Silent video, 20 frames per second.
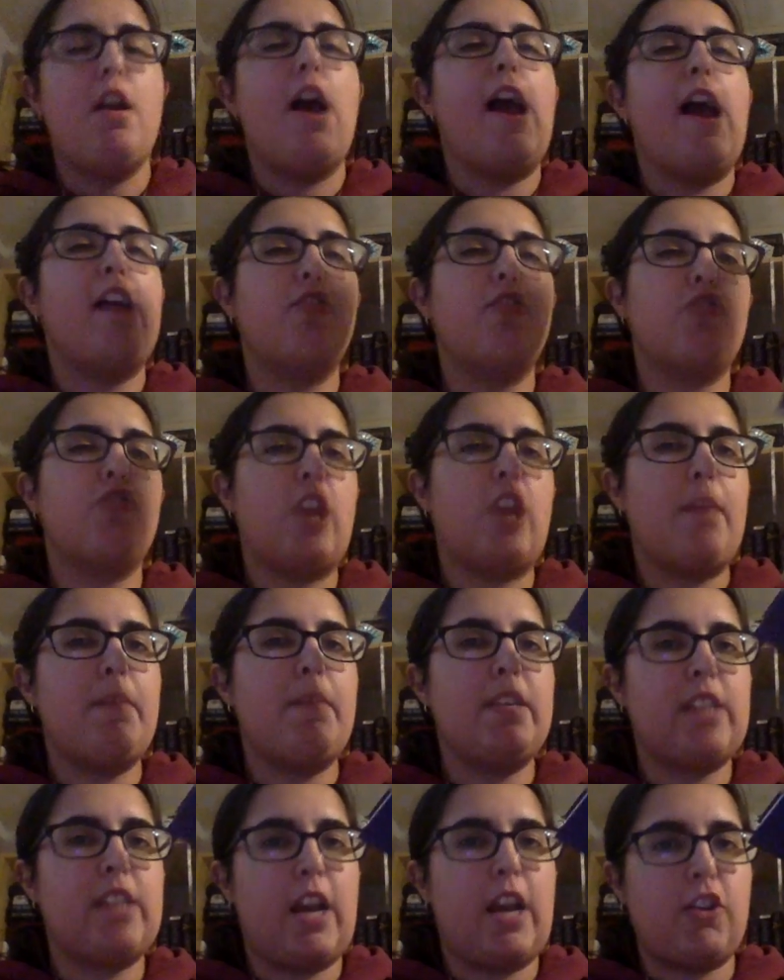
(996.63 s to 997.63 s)
And
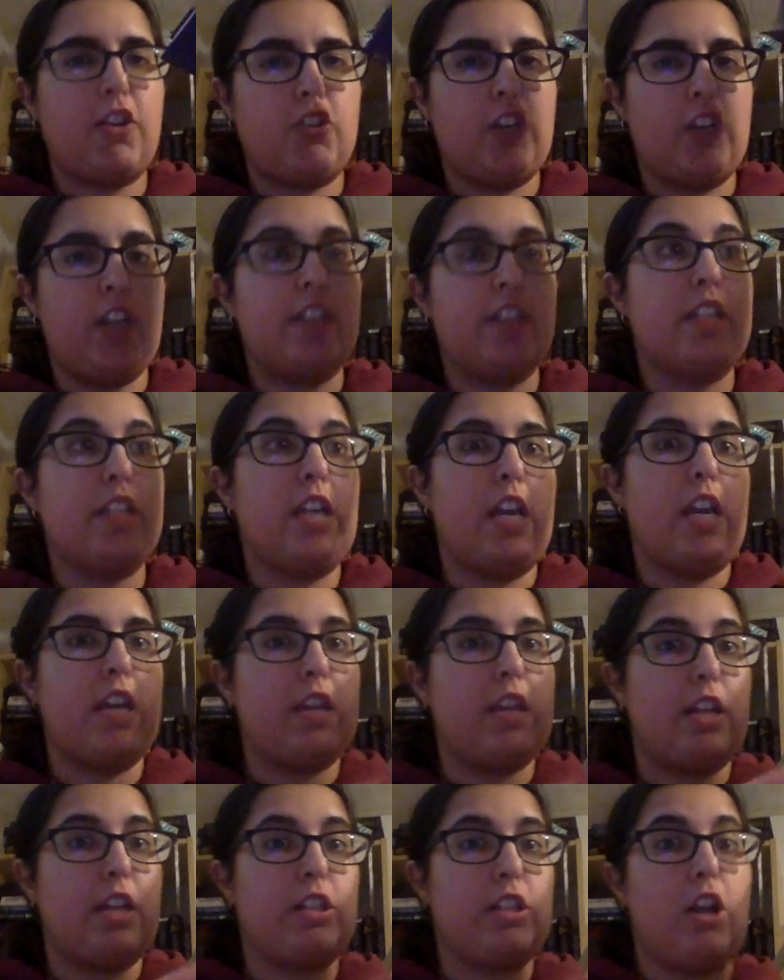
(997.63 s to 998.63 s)
Jamie's actually a teen
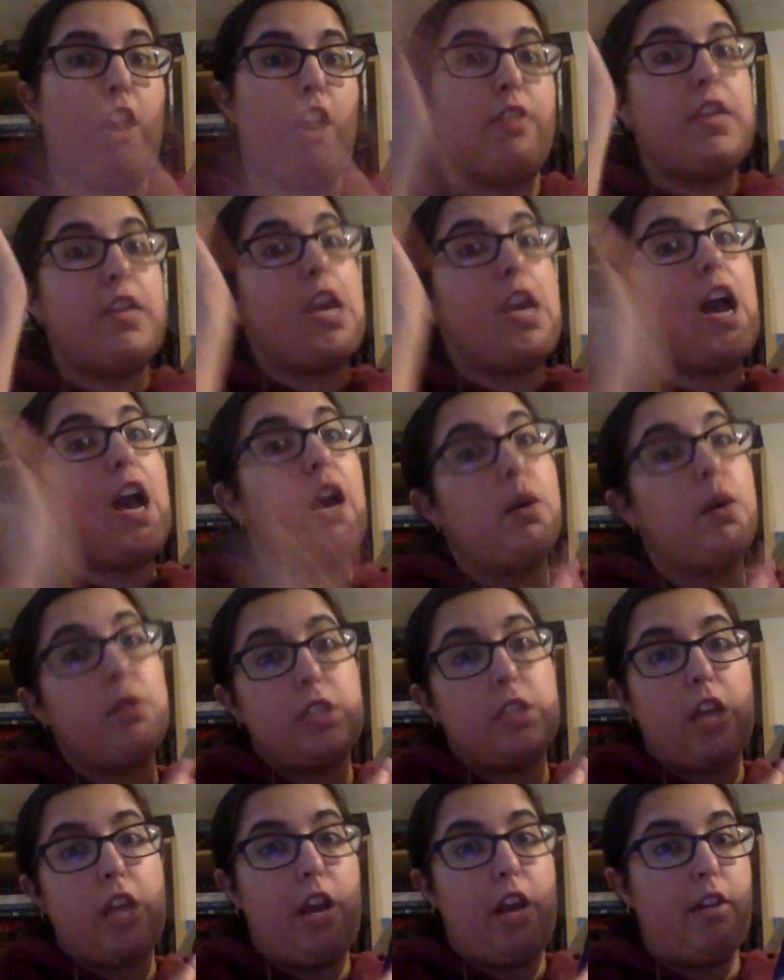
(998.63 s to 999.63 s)
that's on the
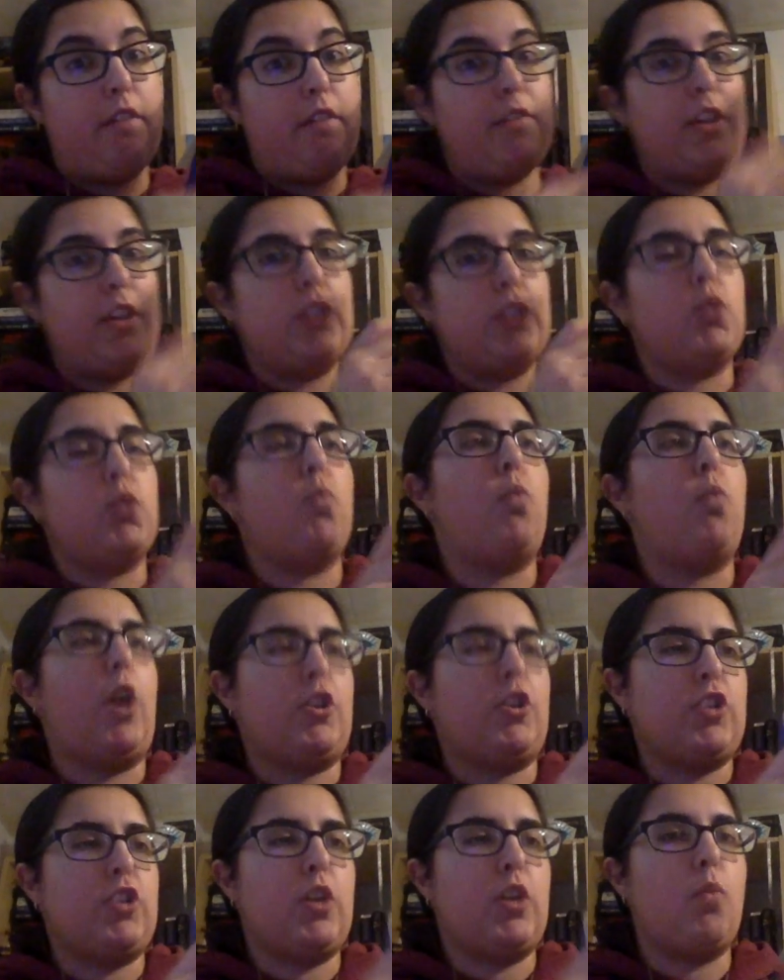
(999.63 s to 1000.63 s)
outside of this,
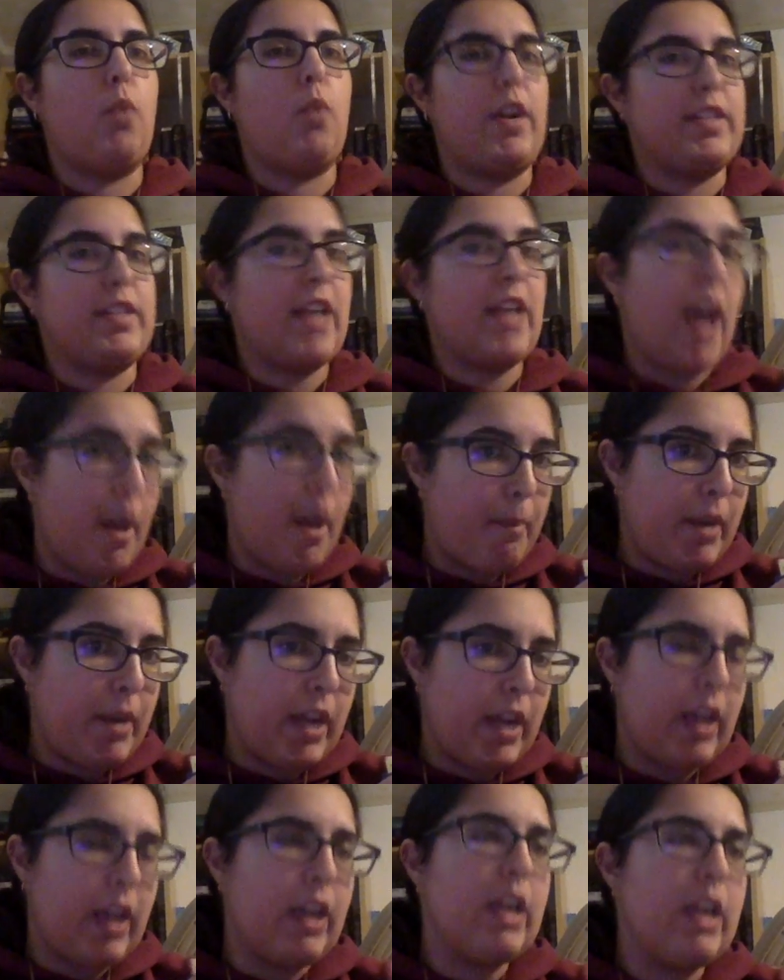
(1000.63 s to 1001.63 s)
watching what is
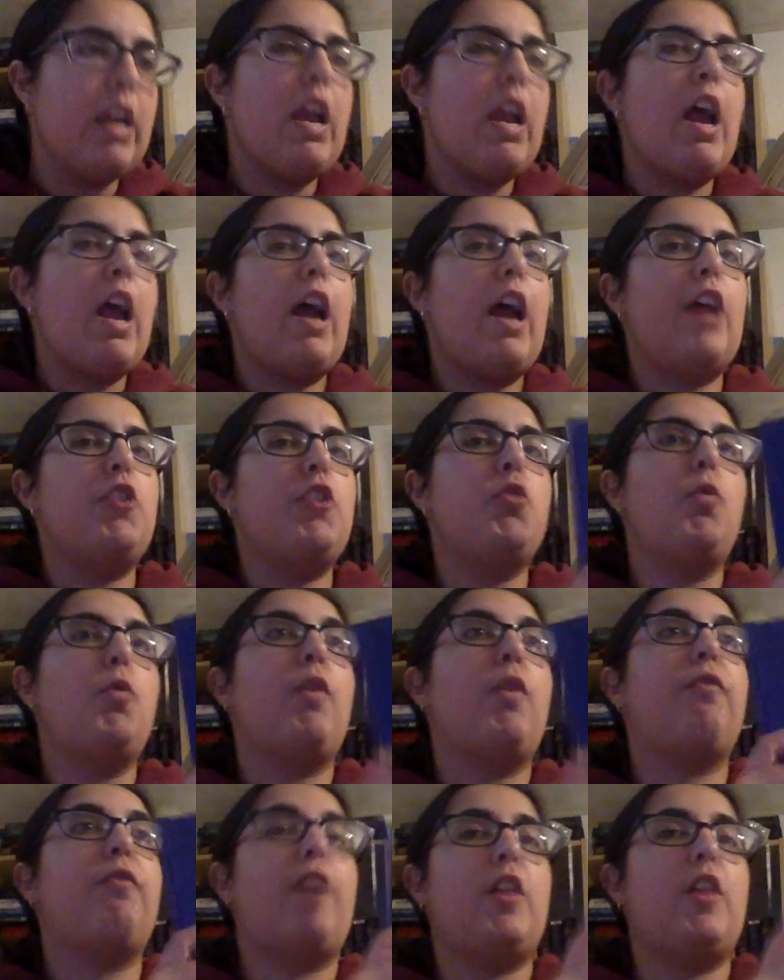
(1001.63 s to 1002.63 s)
happening, and you
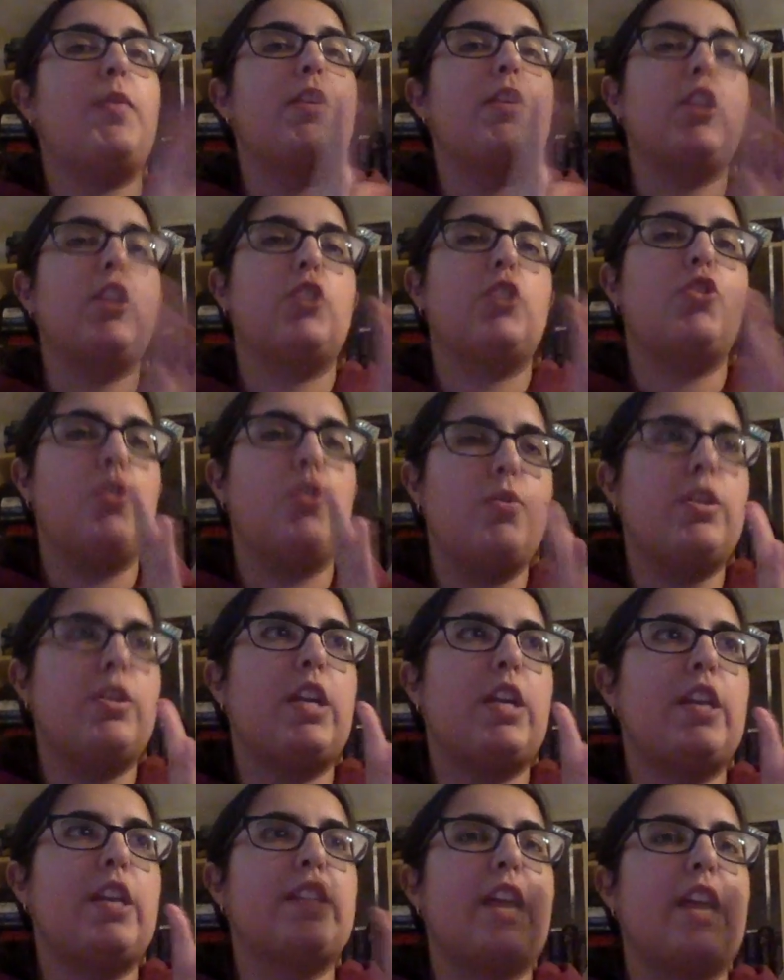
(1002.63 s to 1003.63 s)
are following these 2
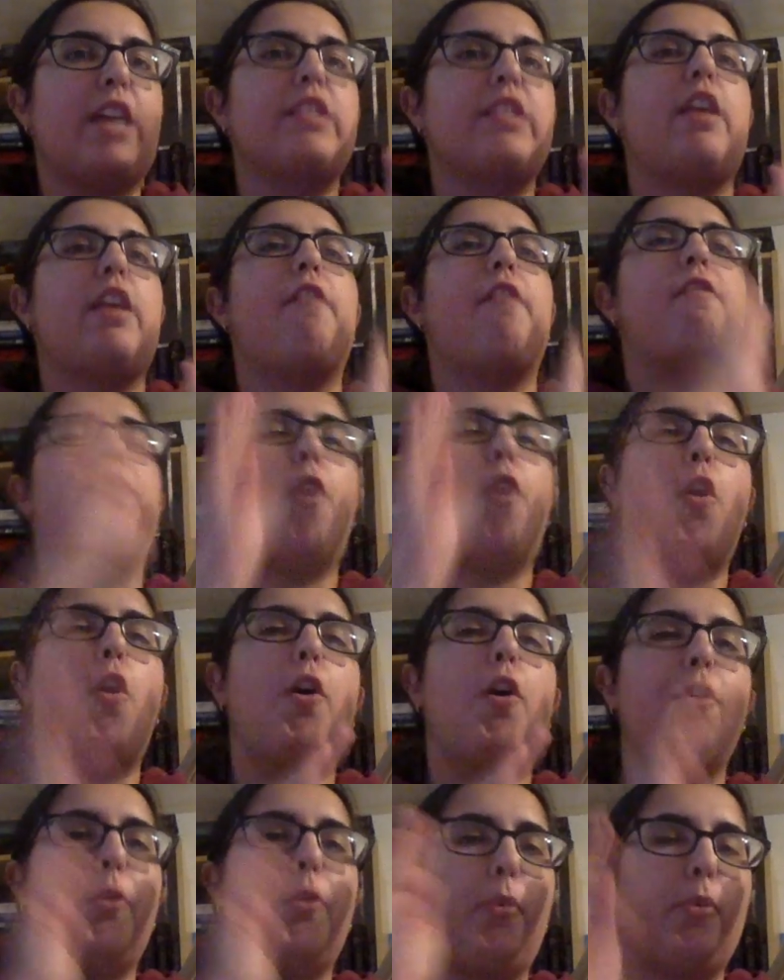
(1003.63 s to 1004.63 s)
teens as they
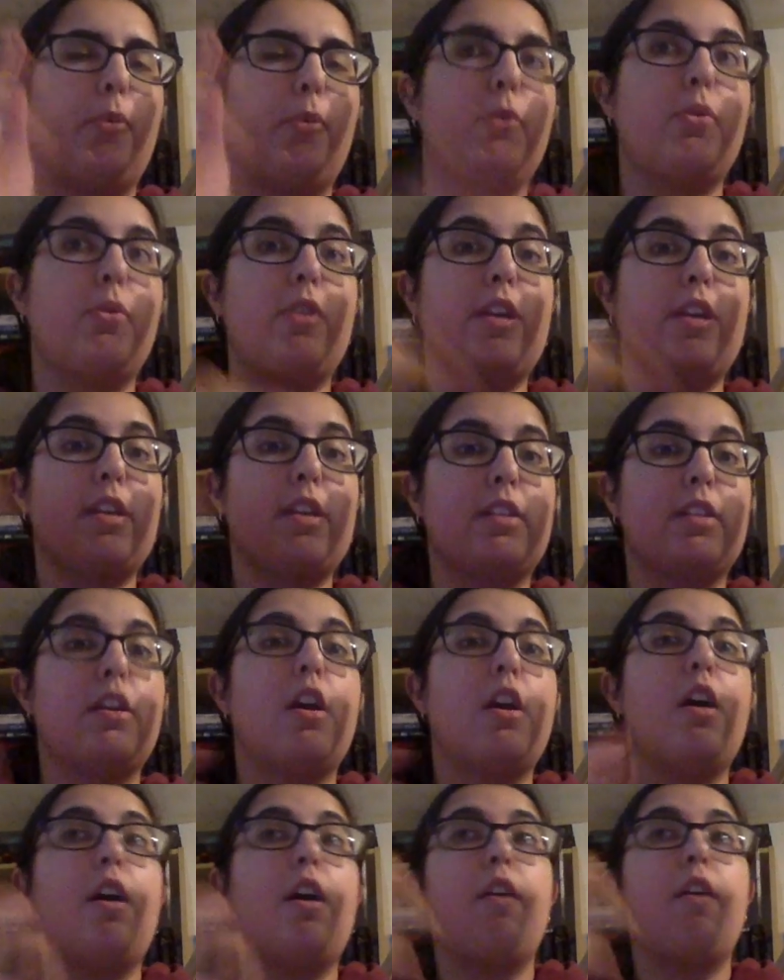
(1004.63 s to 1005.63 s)
fall through these
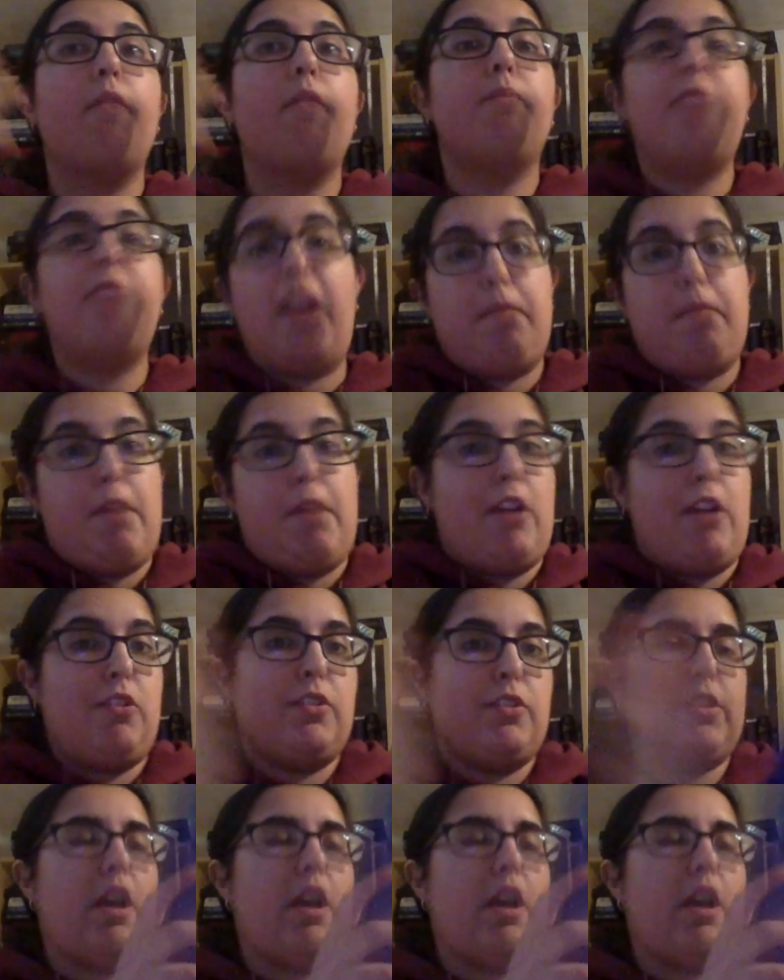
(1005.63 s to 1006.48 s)
nightmares.